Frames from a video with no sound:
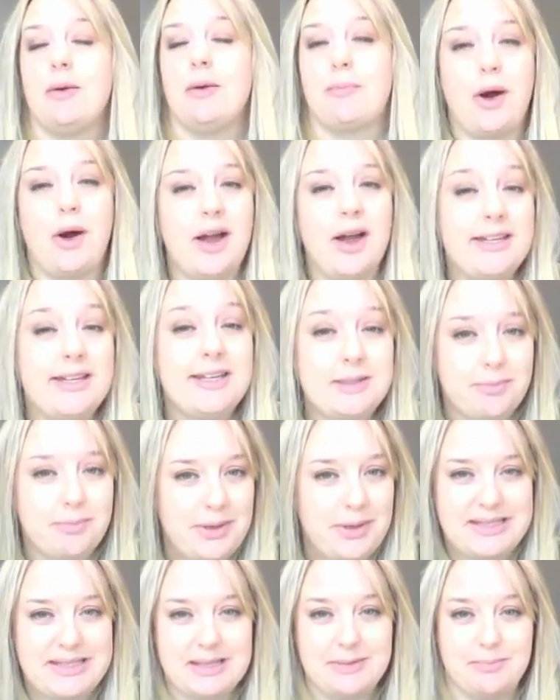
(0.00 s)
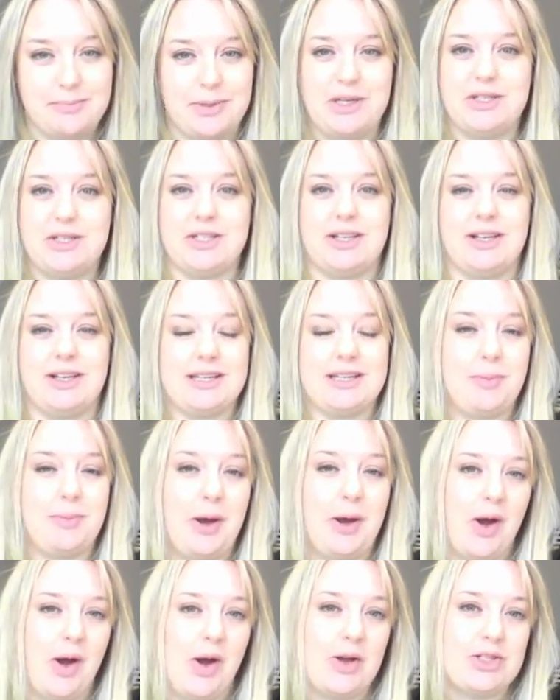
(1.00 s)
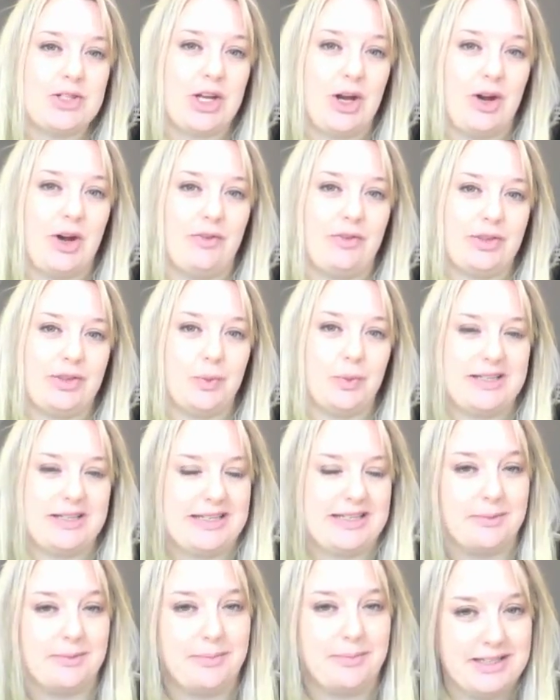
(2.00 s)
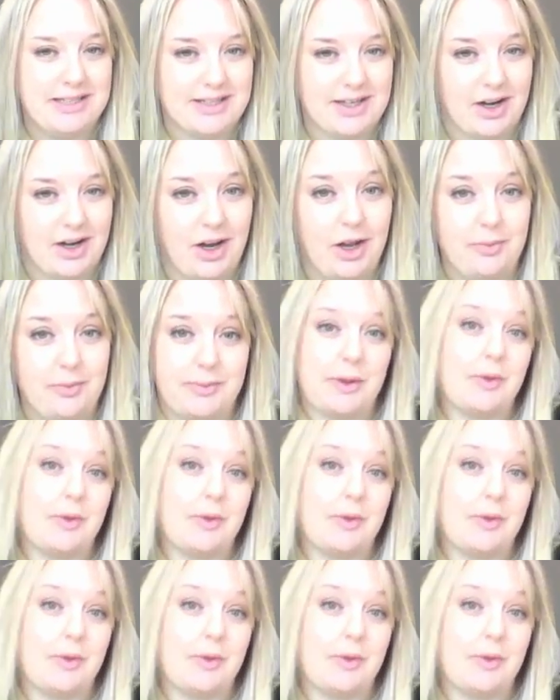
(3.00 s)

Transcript: Bride Boosting Bundle as part of the Wedding Biz Club.